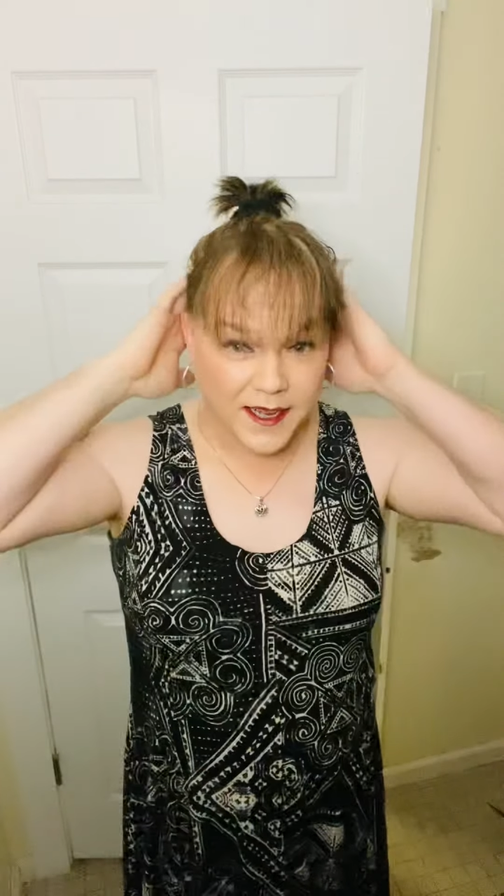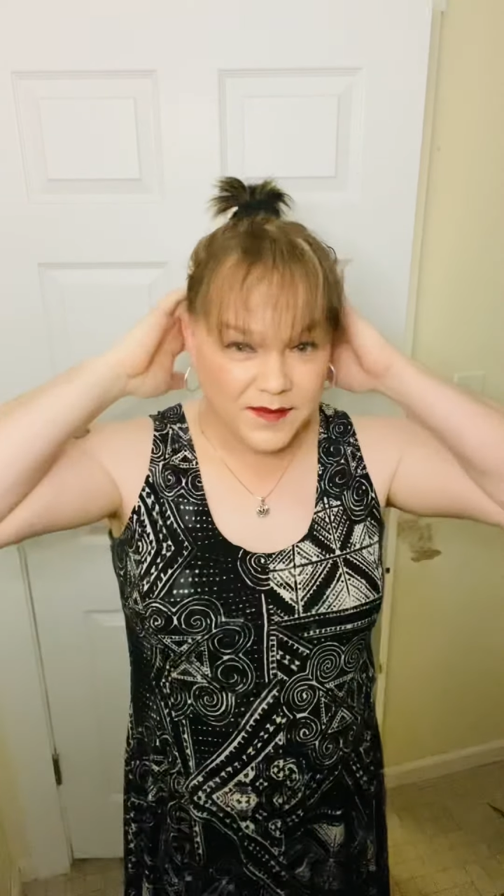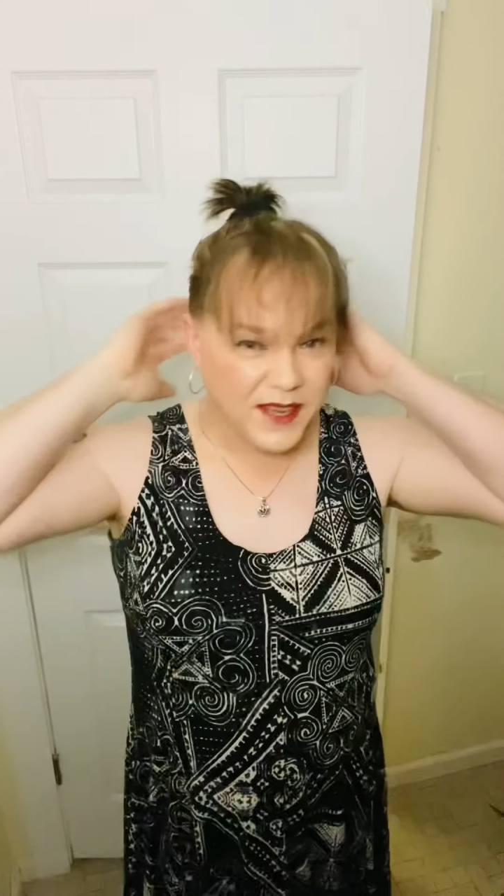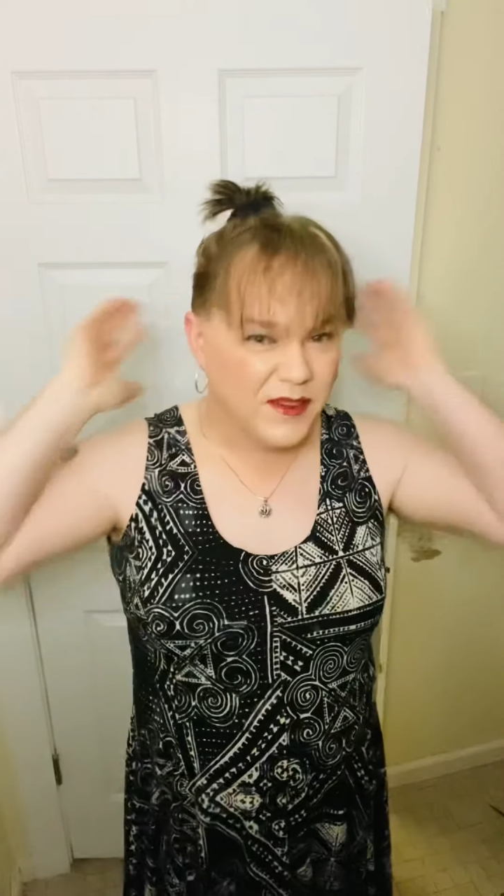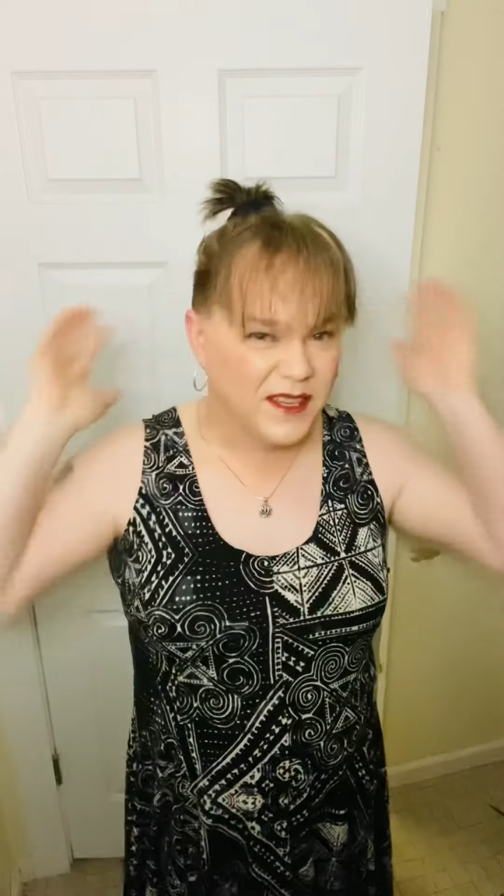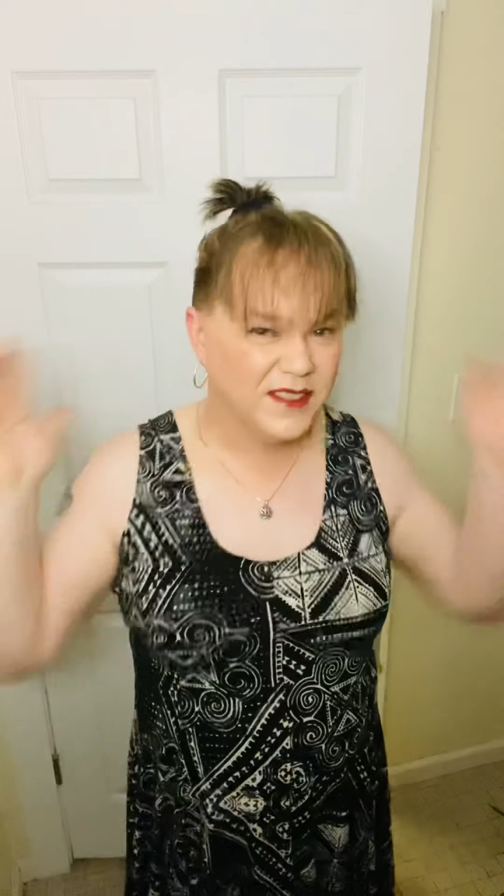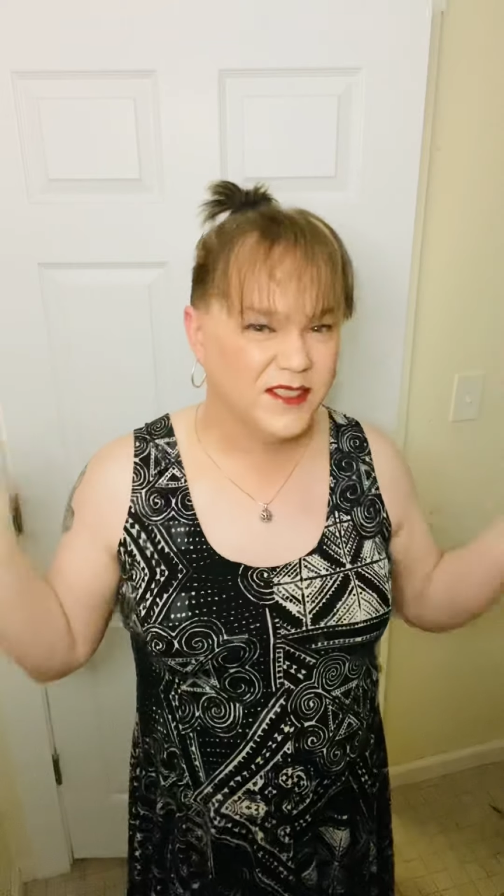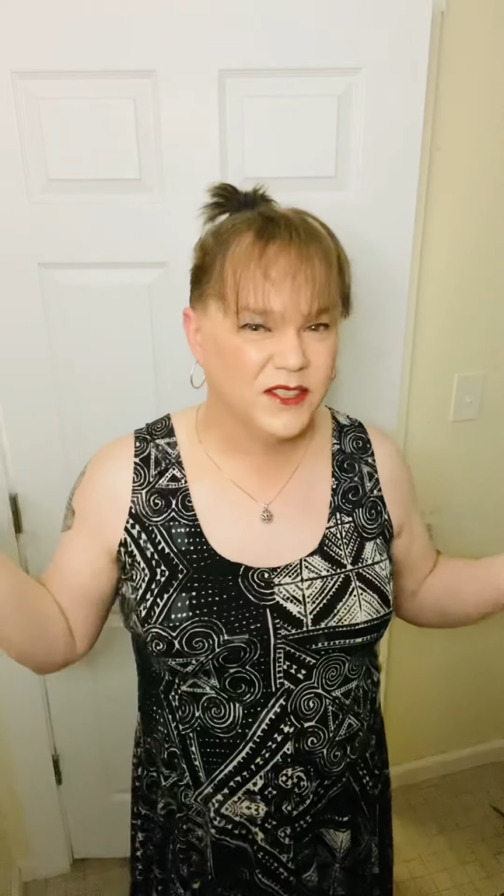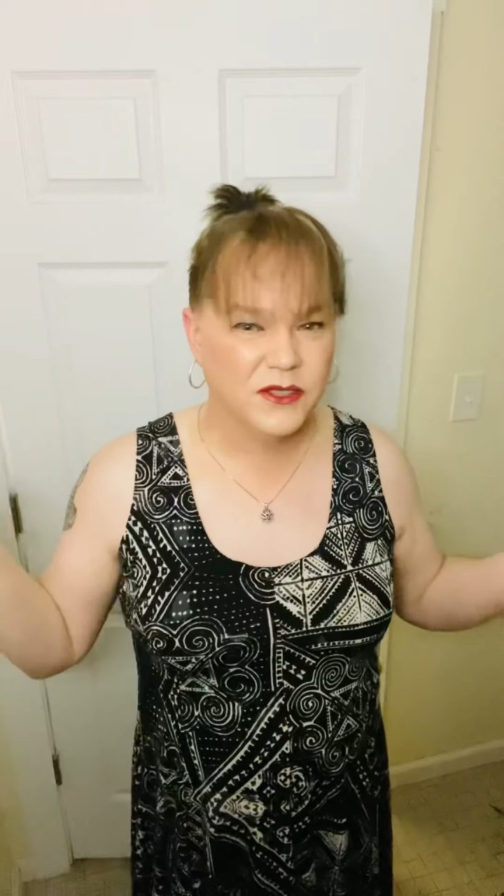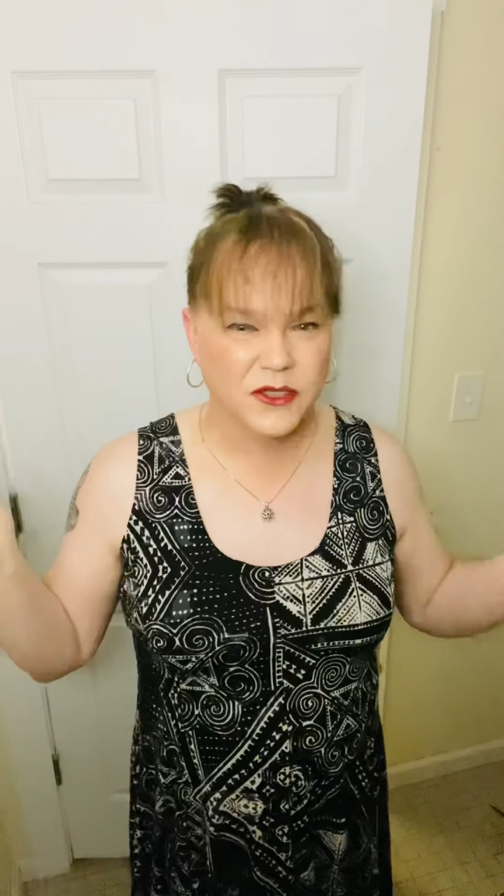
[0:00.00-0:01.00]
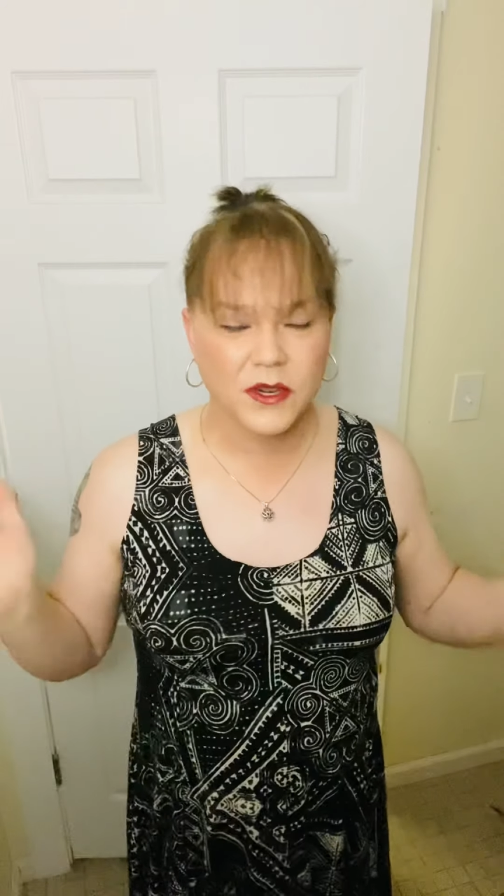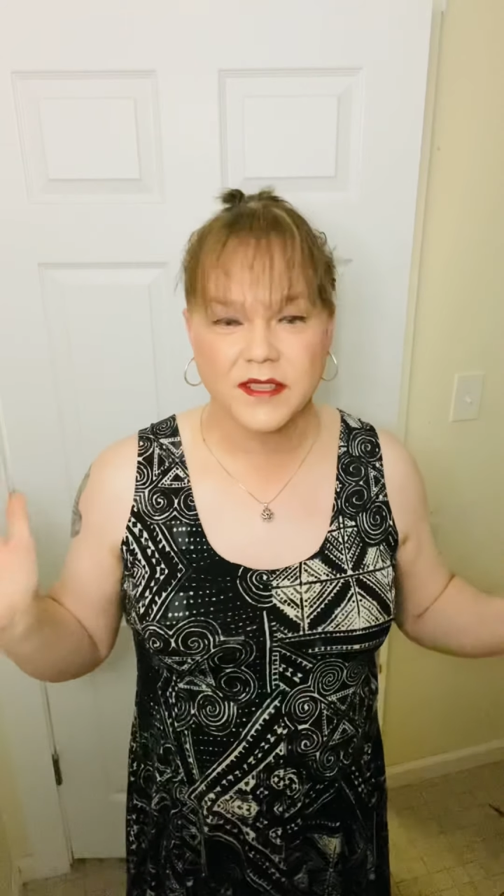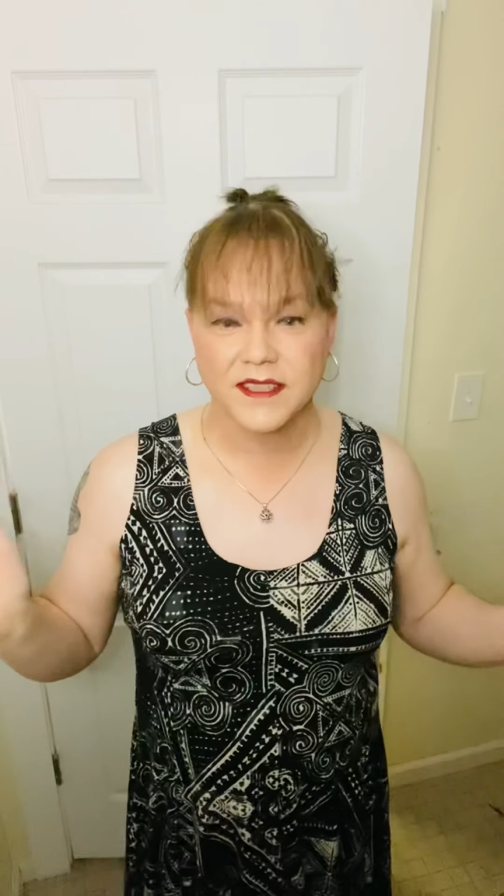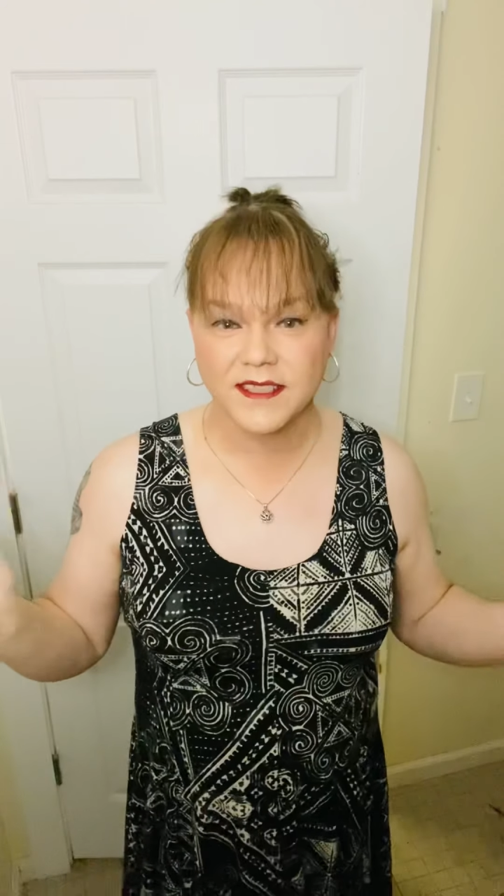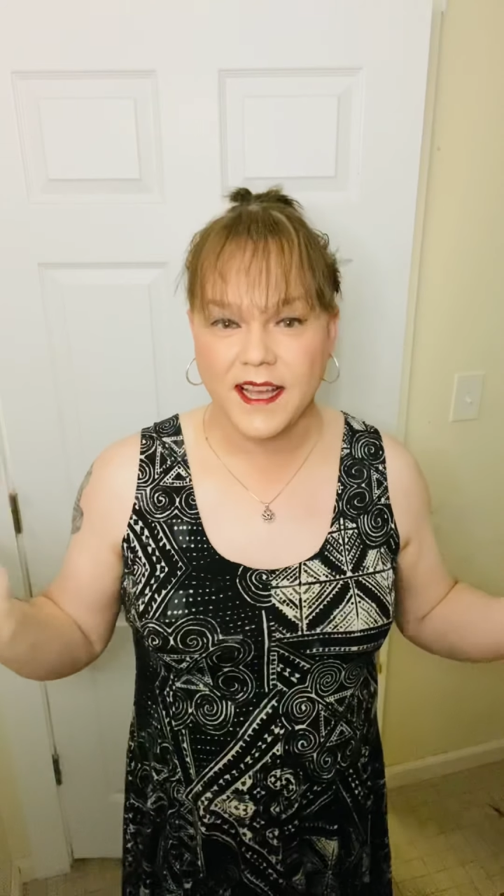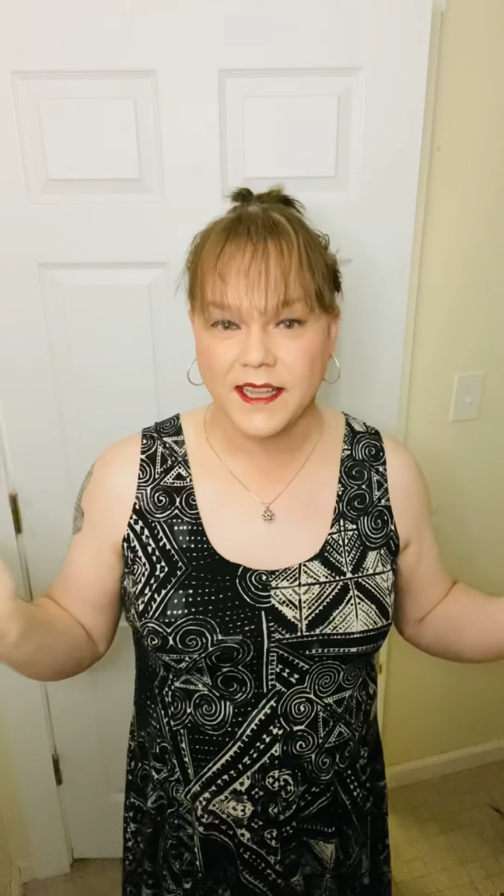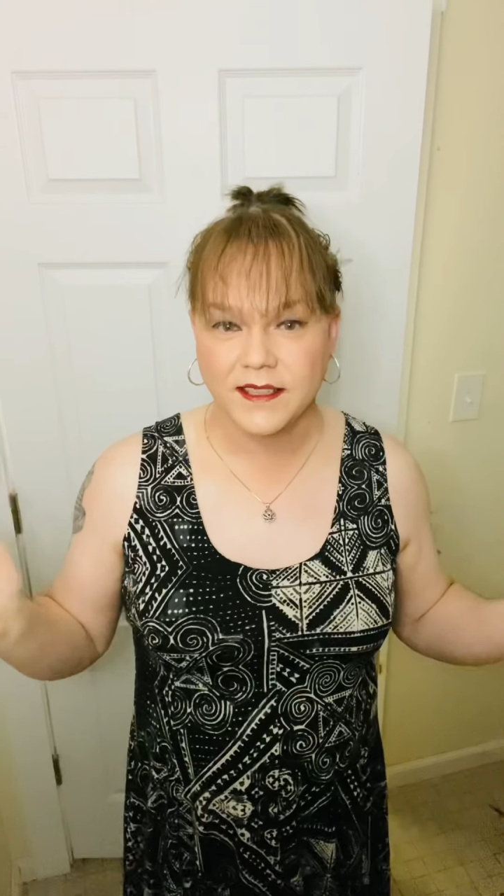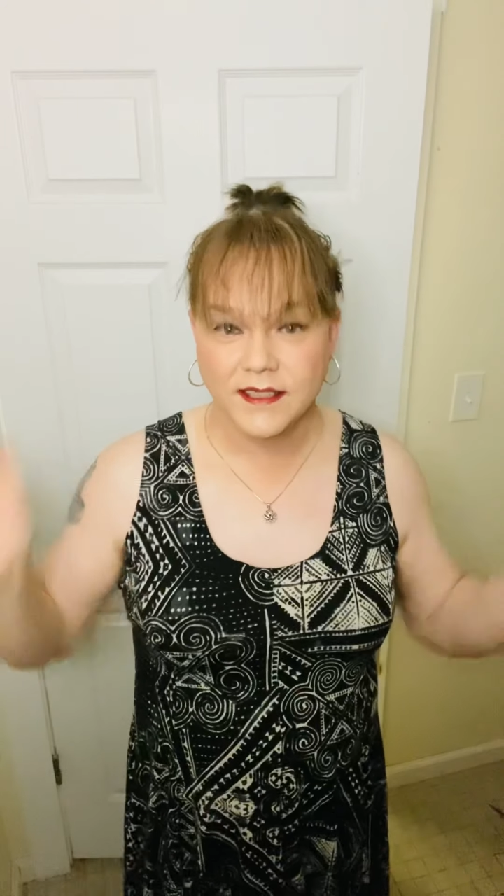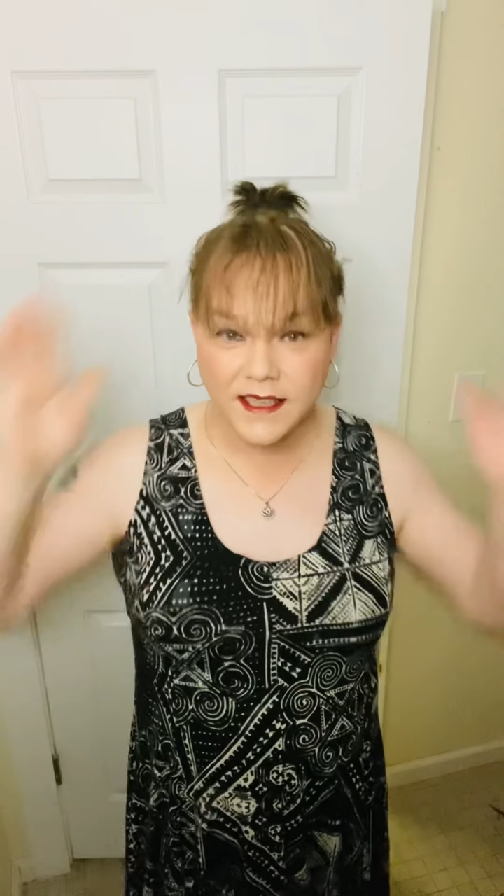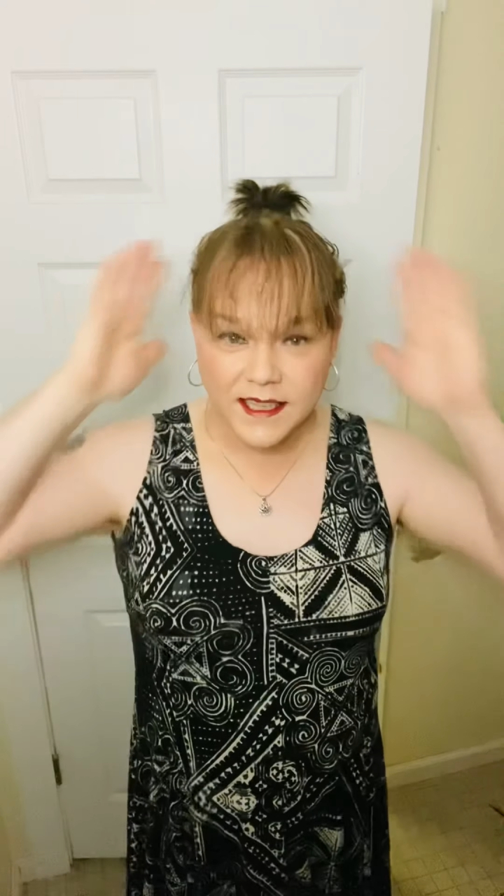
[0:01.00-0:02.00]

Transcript: They went a little too short on the sides.